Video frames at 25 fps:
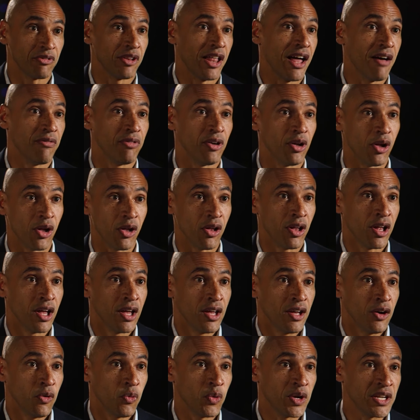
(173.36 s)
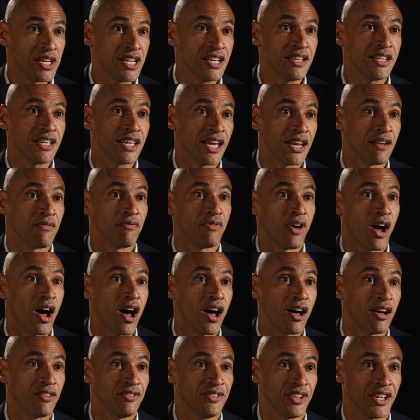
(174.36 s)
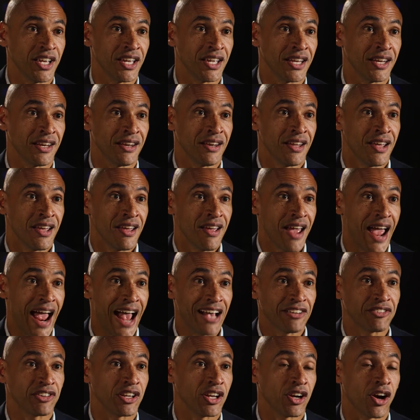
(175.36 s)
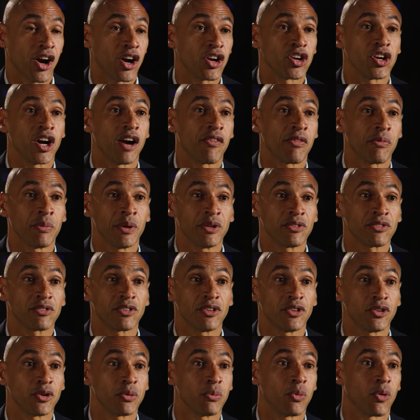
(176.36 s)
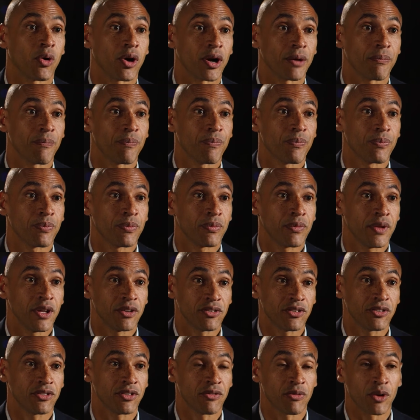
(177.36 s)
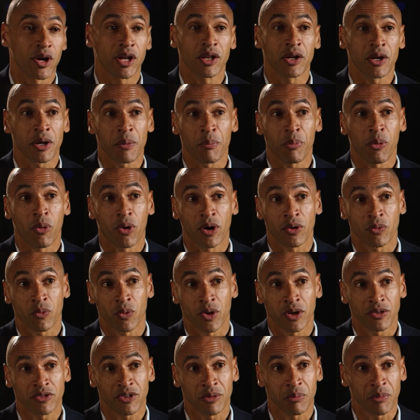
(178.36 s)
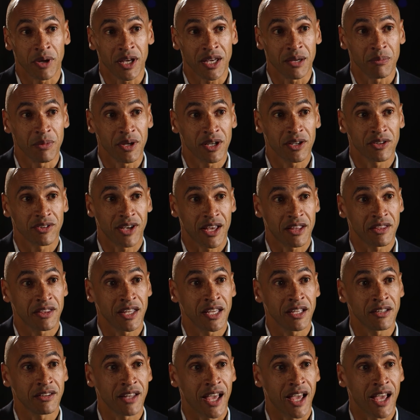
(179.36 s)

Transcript: level, we need to get involved in asking our governments to do more. This is a really important one to me because I think